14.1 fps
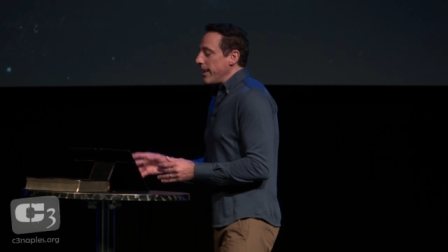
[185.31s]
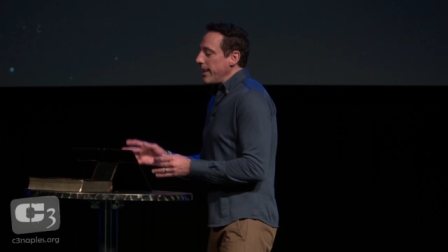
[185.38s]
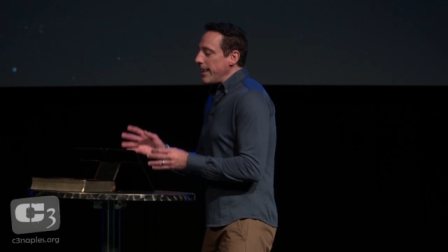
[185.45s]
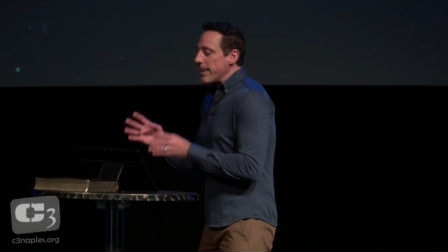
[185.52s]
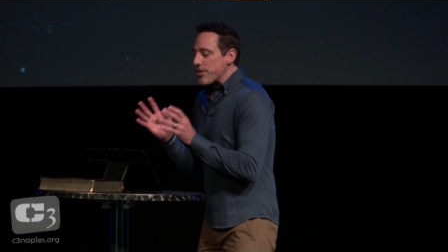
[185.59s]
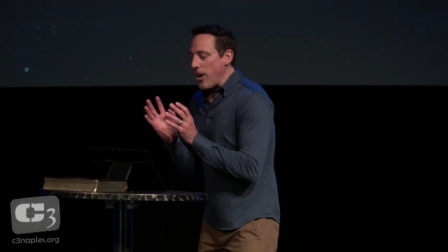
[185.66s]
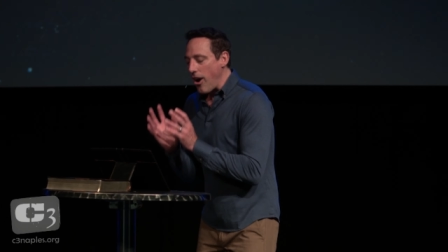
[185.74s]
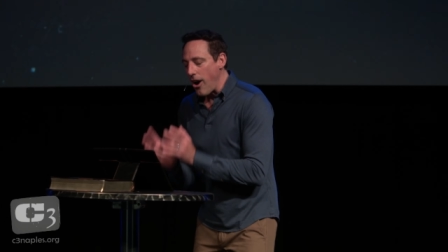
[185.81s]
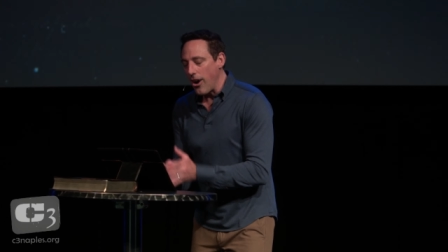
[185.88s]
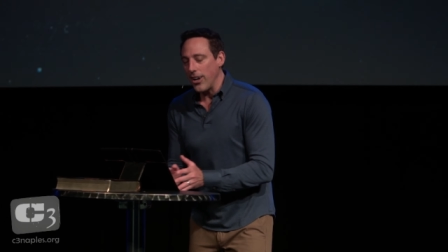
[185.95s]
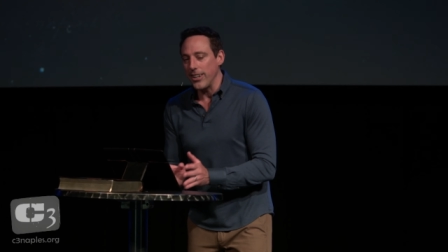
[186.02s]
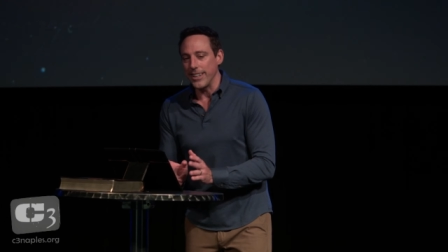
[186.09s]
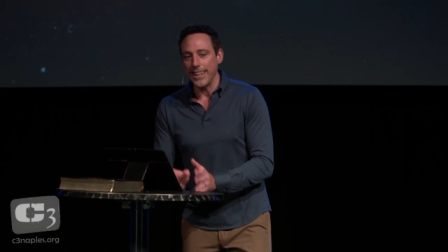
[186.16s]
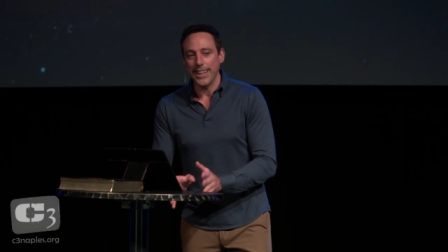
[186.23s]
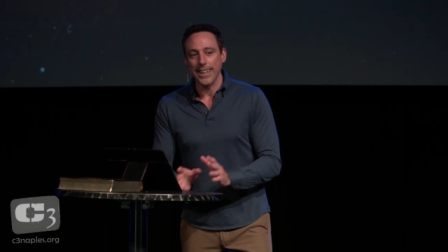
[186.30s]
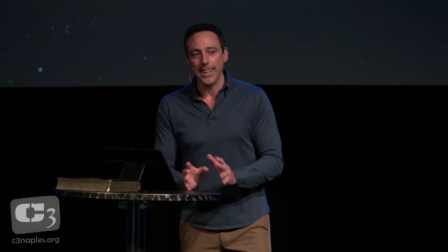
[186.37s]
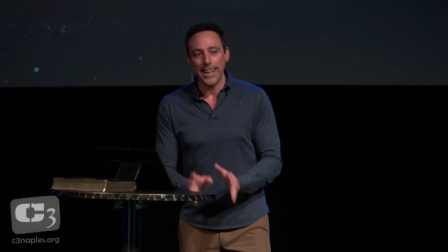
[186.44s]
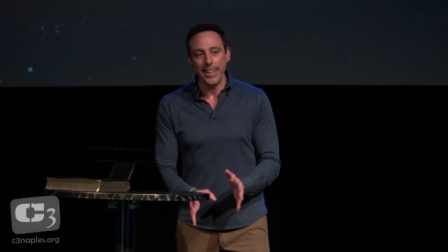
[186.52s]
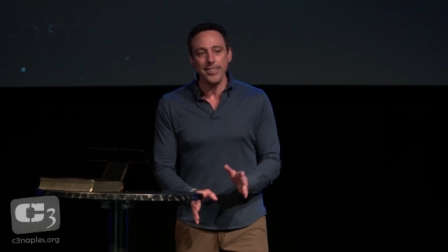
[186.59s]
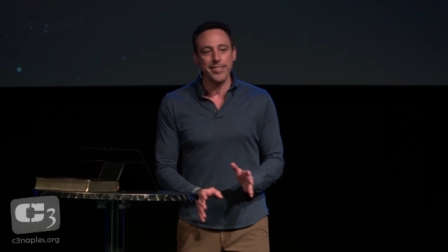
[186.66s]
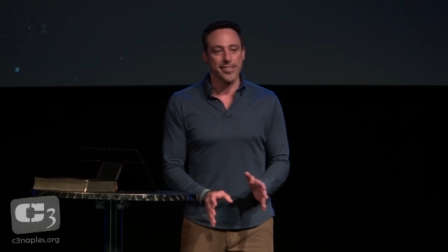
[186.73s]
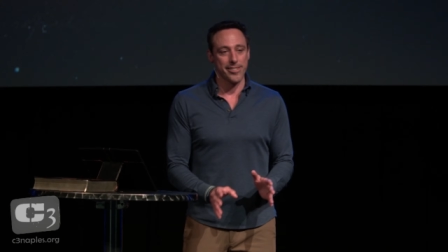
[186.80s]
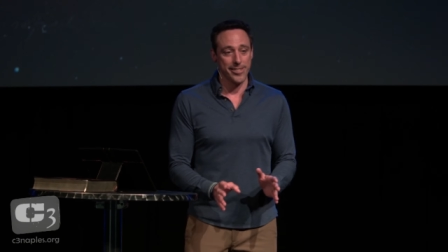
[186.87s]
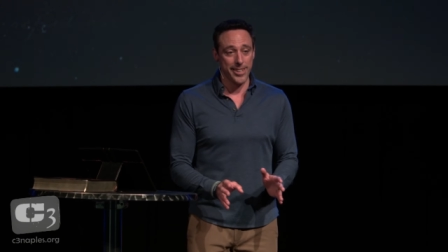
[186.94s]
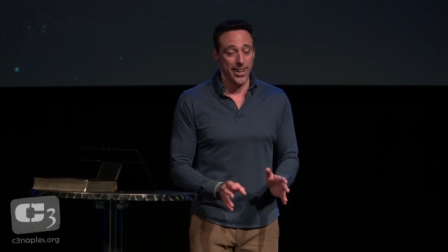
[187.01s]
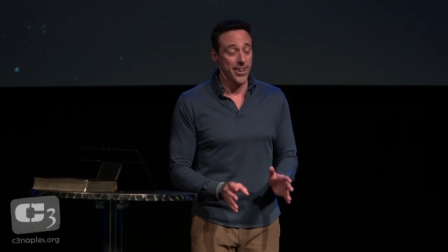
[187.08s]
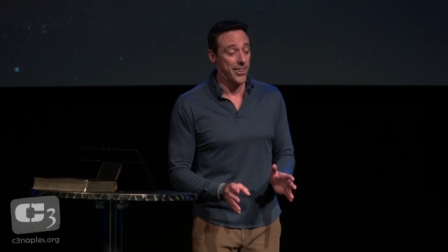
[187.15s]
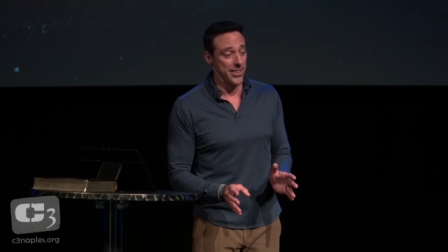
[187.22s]
It's hard to get a license
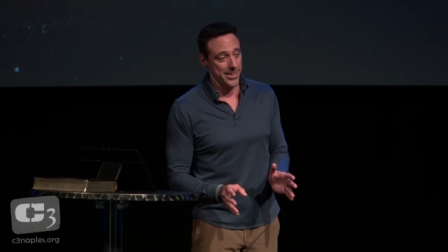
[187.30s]
there.